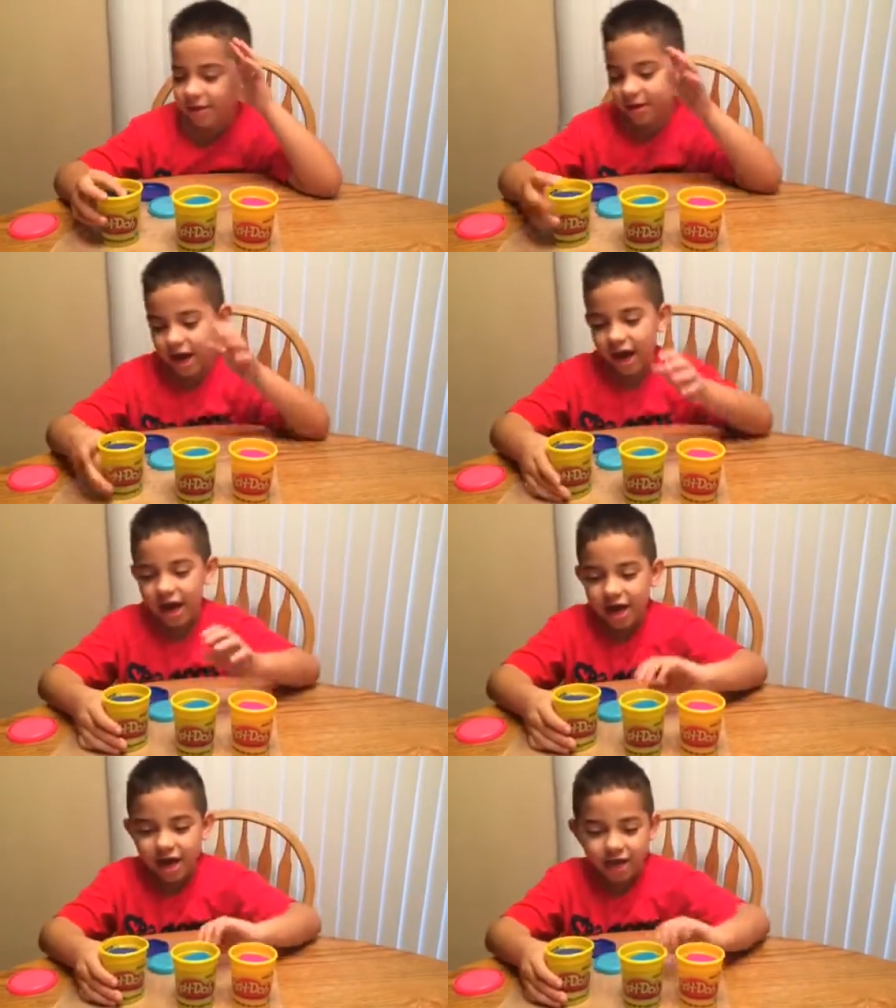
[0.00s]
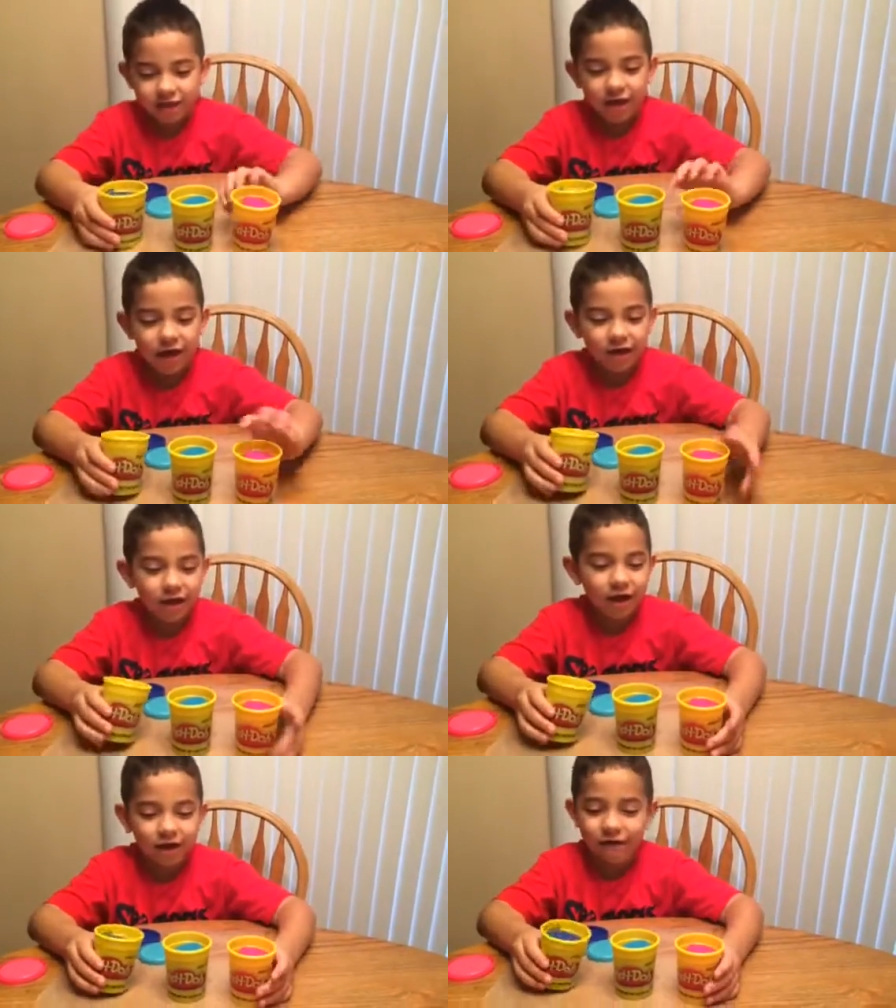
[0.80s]
Yeah. So
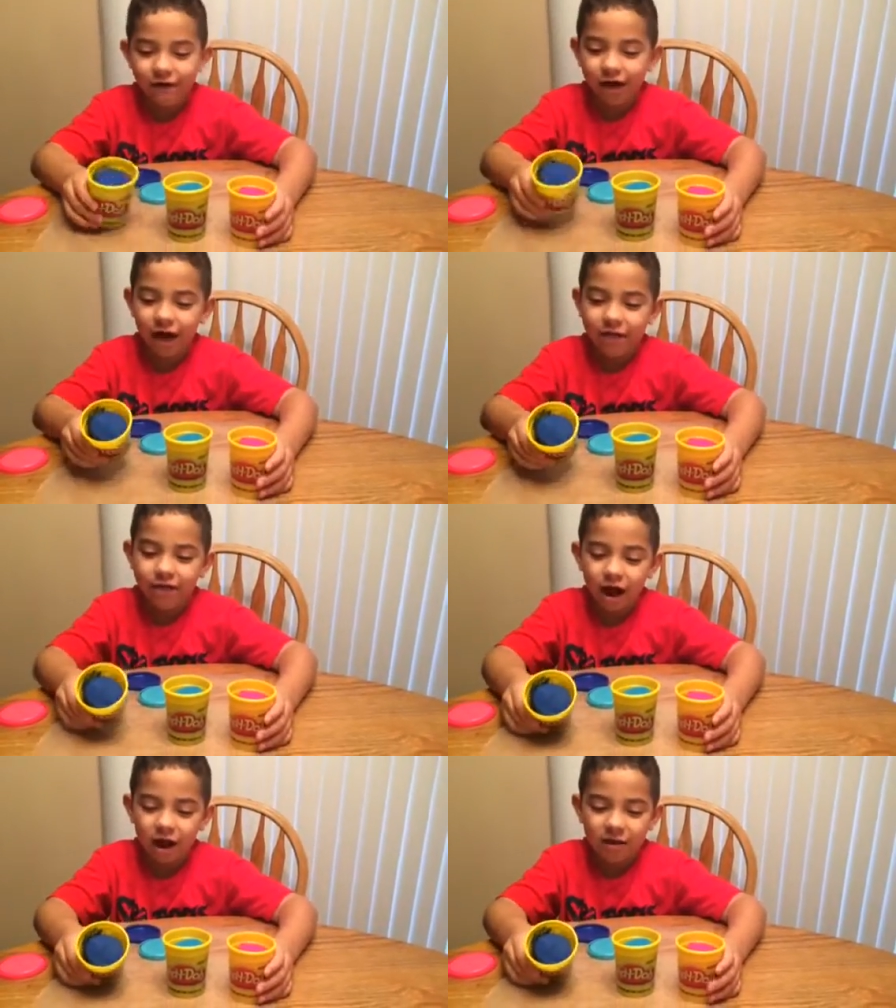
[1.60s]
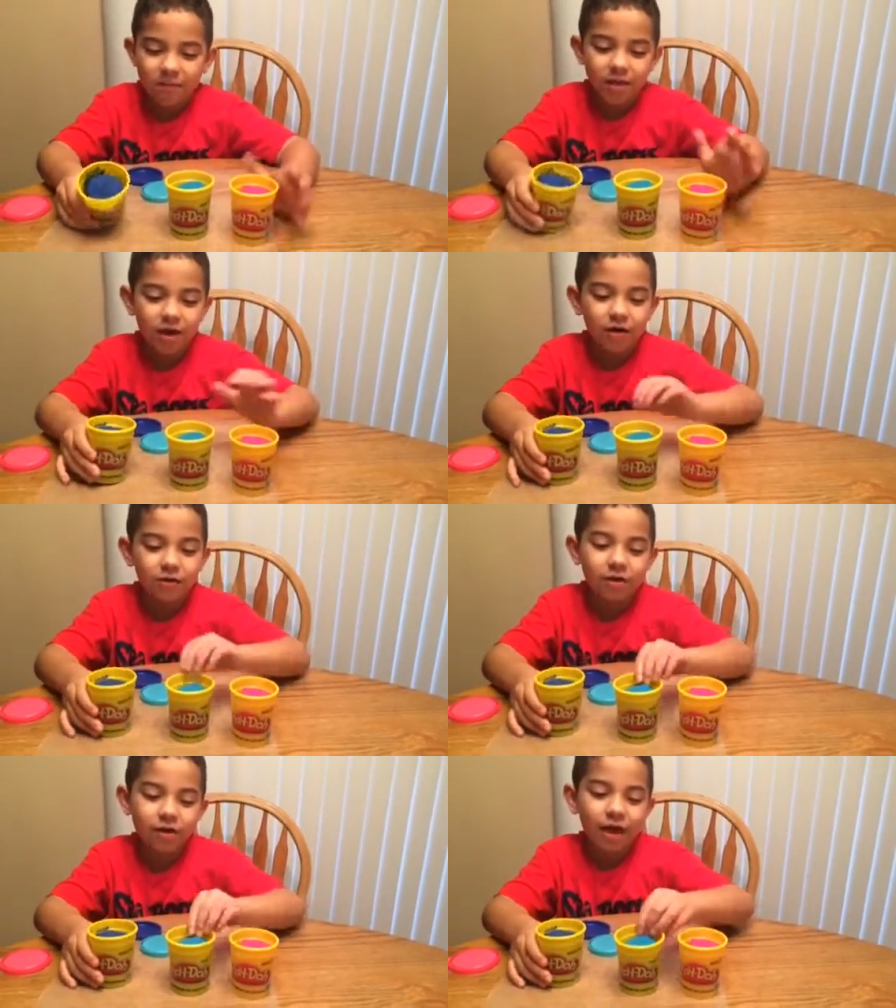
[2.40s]
look, we got dark
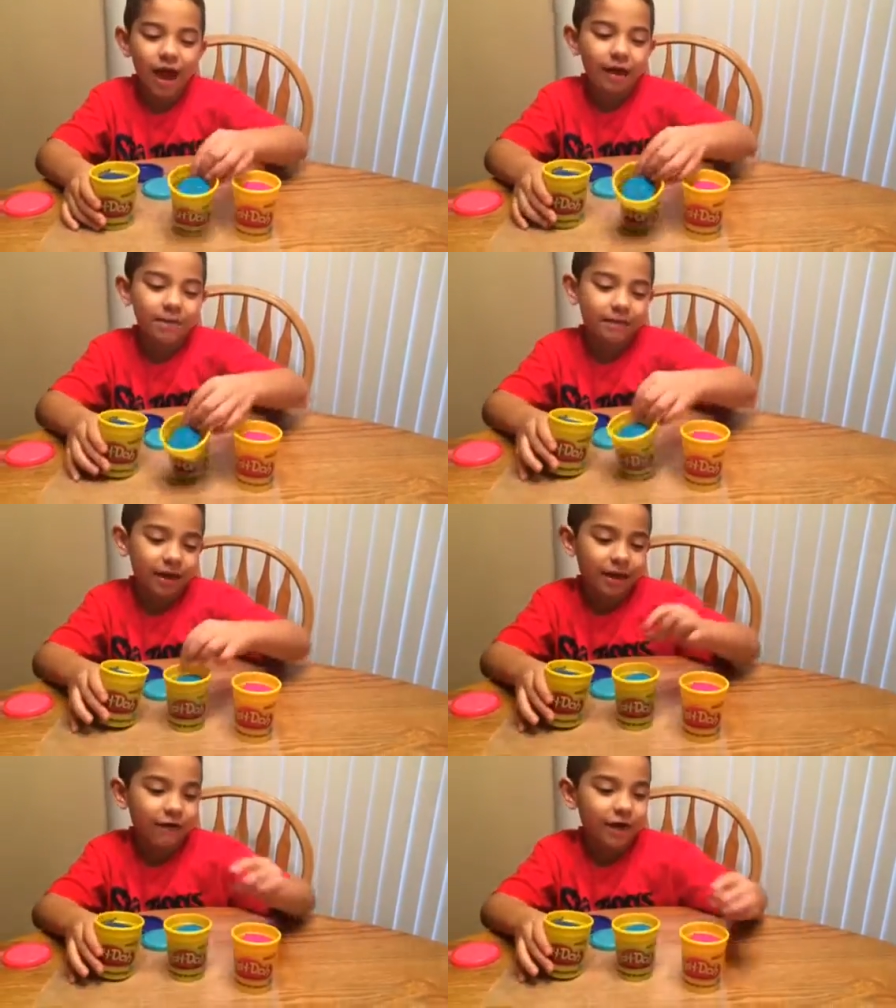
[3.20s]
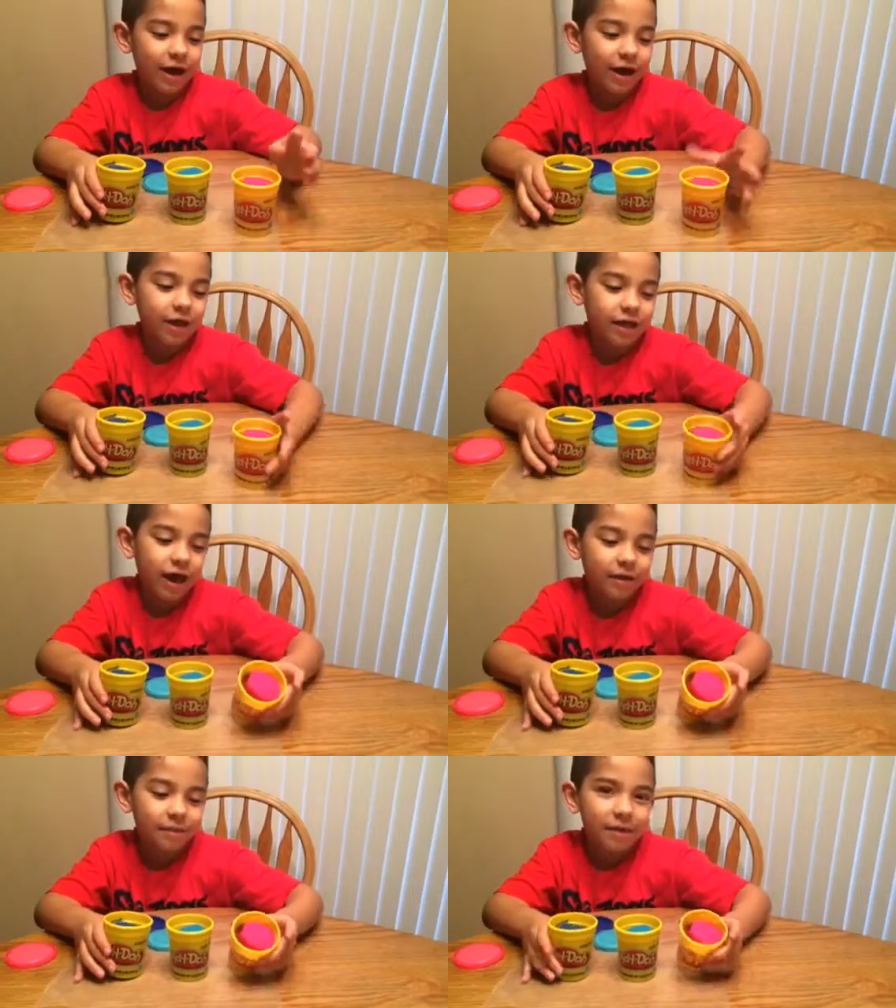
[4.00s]
blue, light blue, and
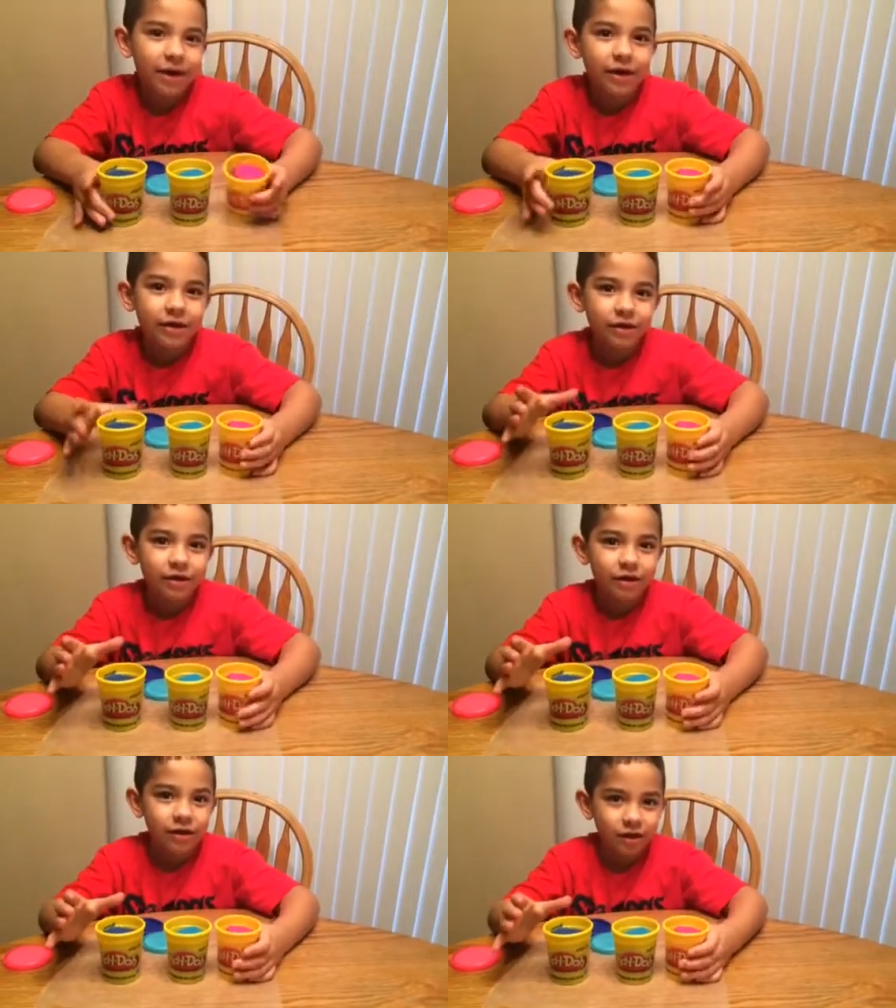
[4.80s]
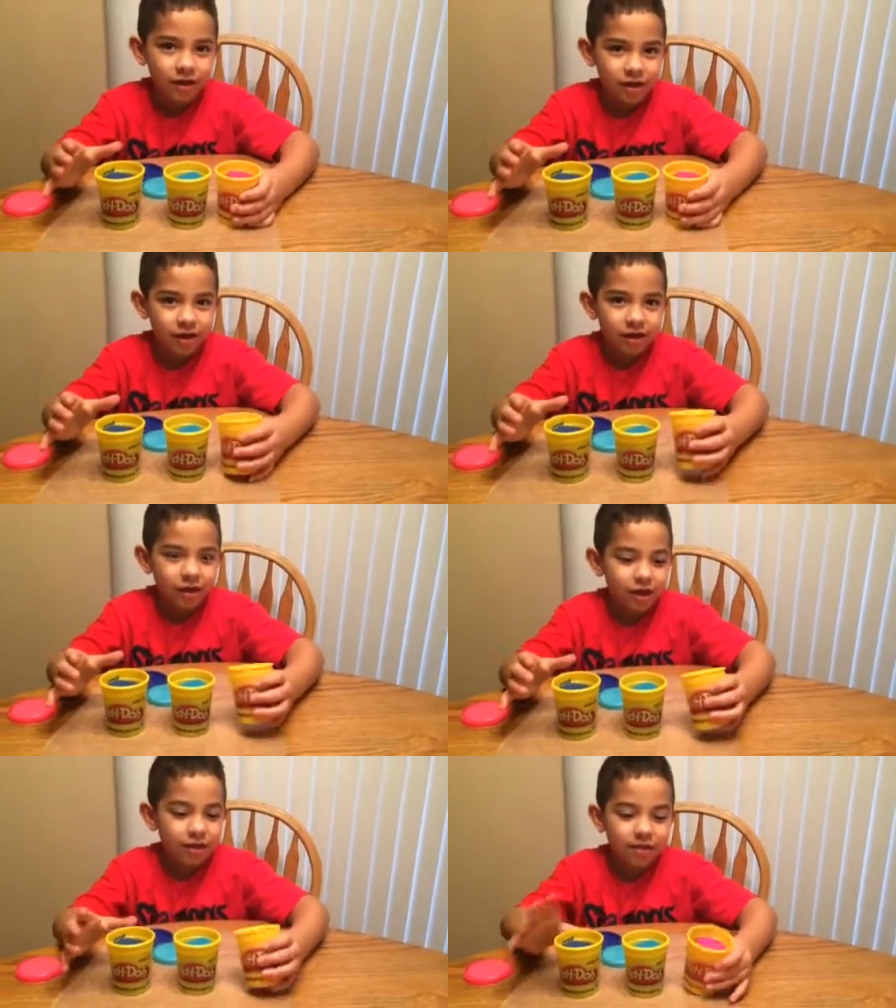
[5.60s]
light pink.
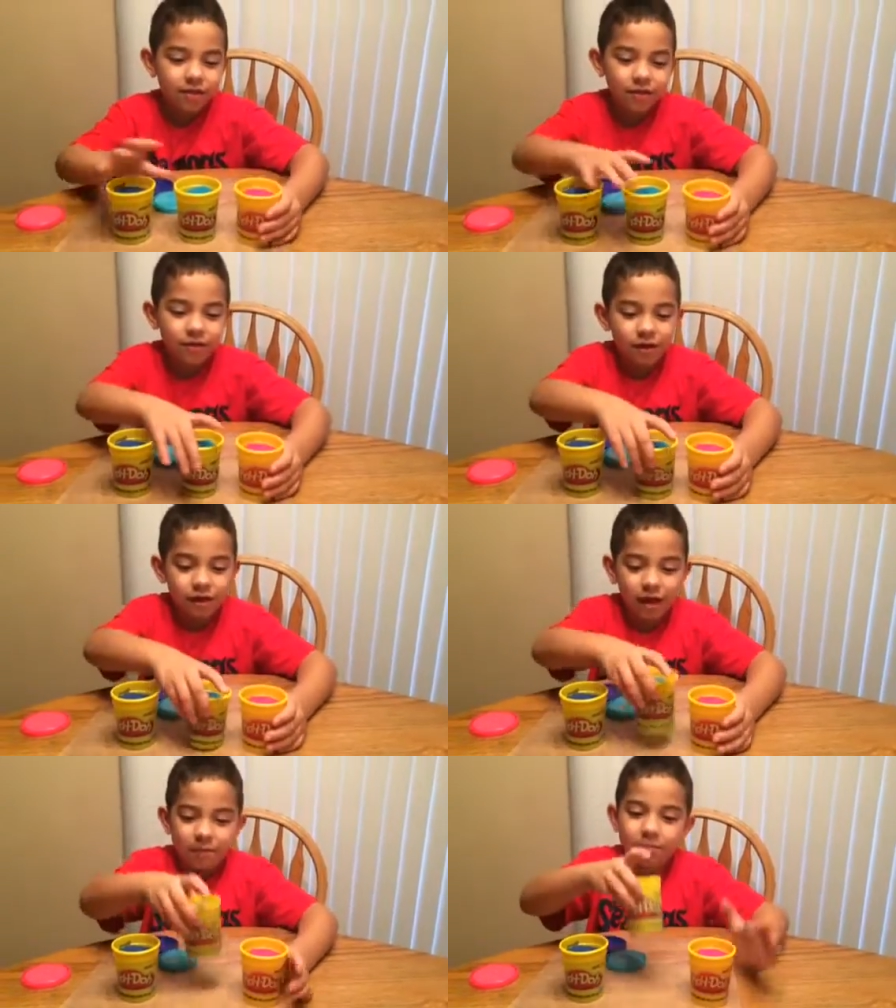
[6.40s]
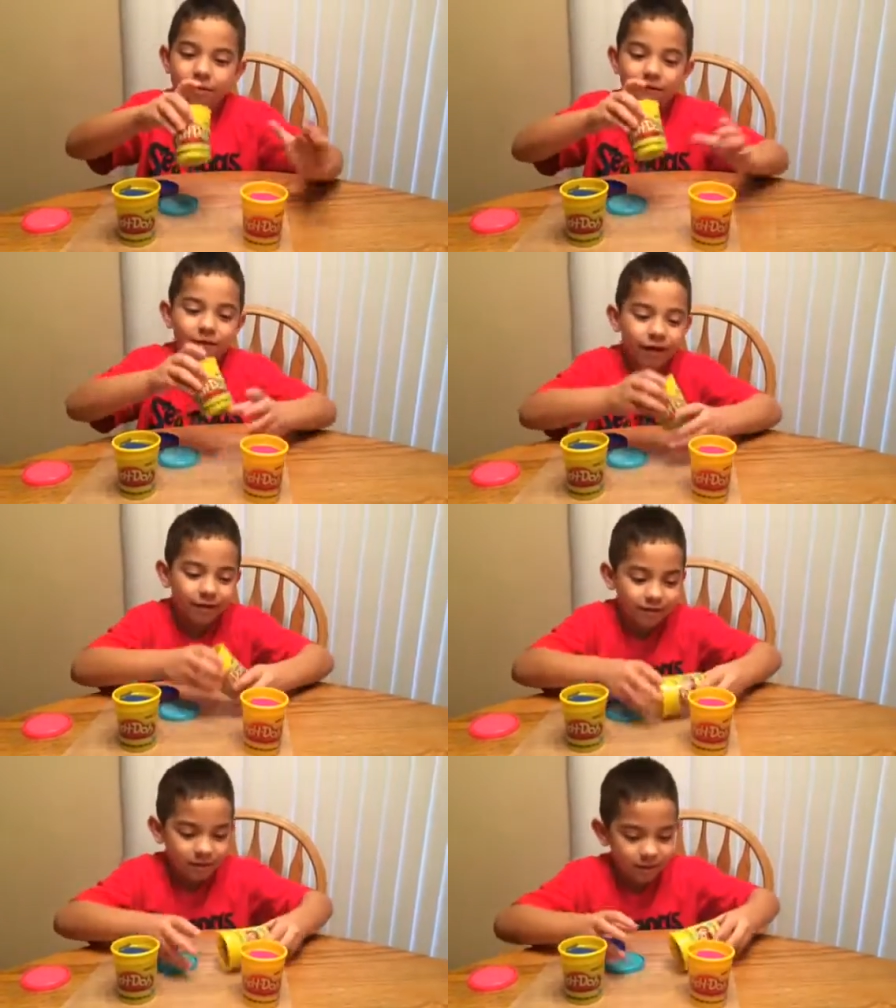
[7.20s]
Let's do the light blue
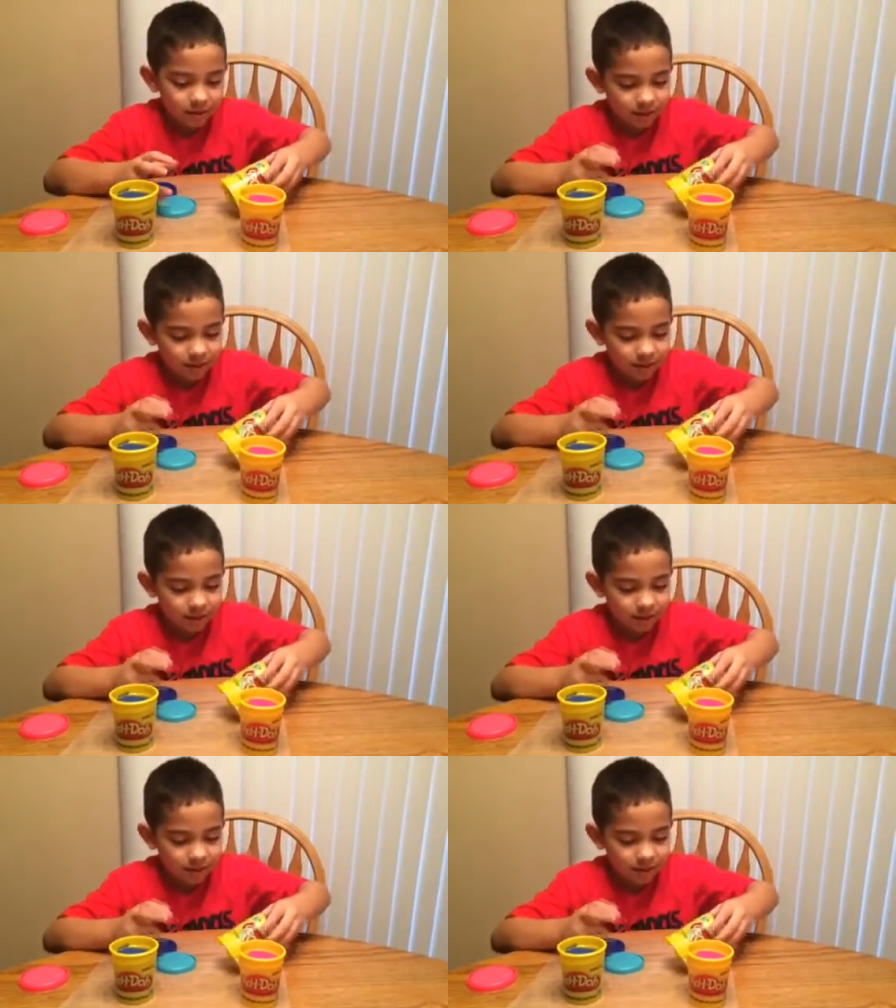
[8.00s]
first.